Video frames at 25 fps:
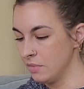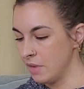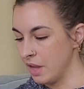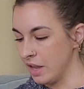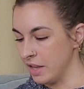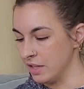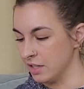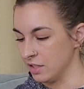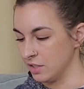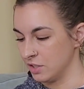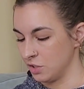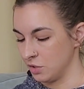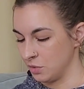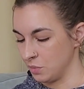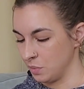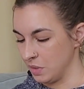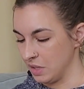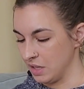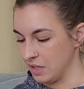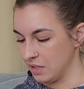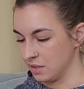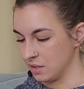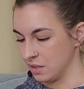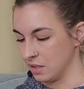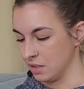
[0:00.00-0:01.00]
And this is
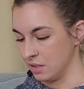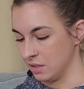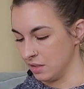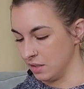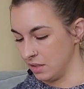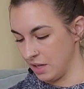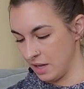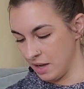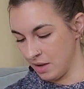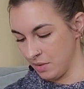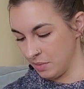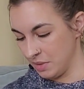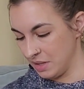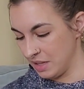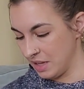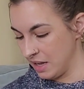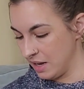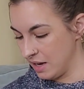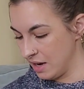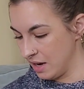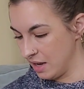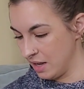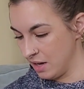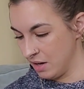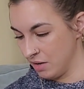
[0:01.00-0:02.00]
where it's going to, yeah, with
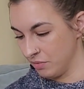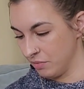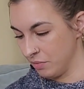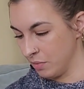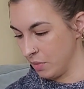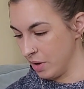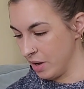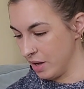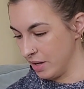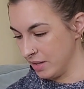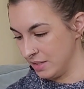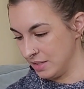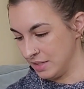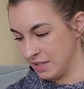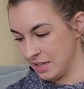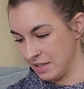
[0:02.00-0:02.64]
that Knight of Wands.